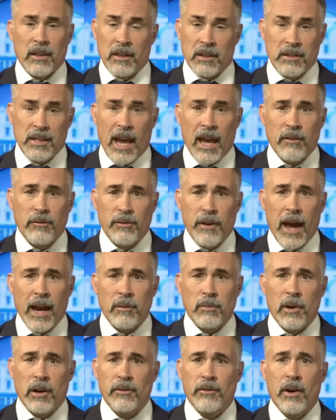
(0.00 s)
The sad
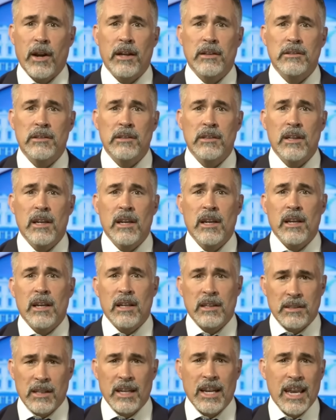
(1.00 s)
fact, my friends,
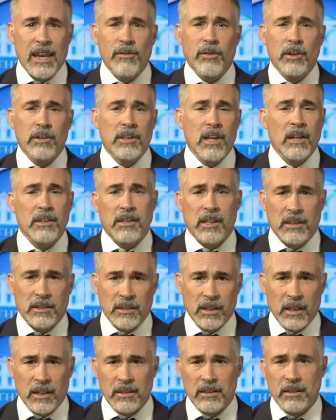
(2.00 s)
is that evil does
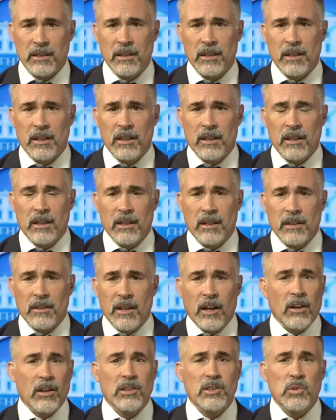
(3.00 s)
exist.
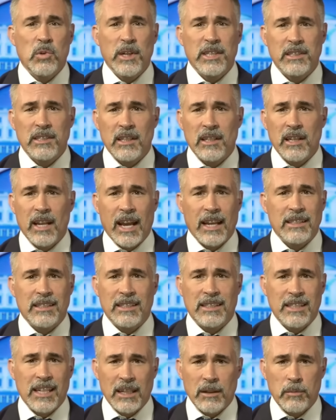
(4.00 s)
There are twisted and
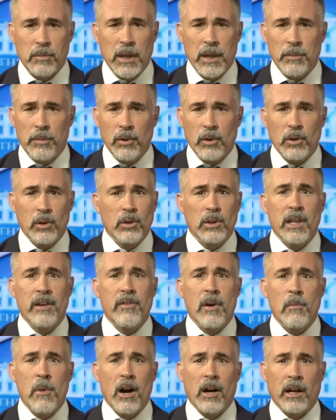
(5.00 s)
sick people who
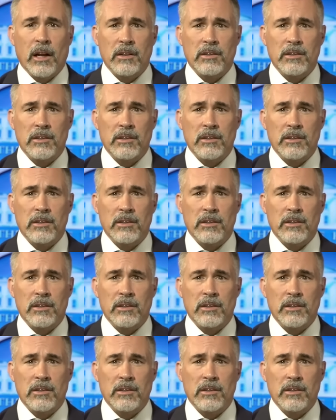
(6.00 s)
live among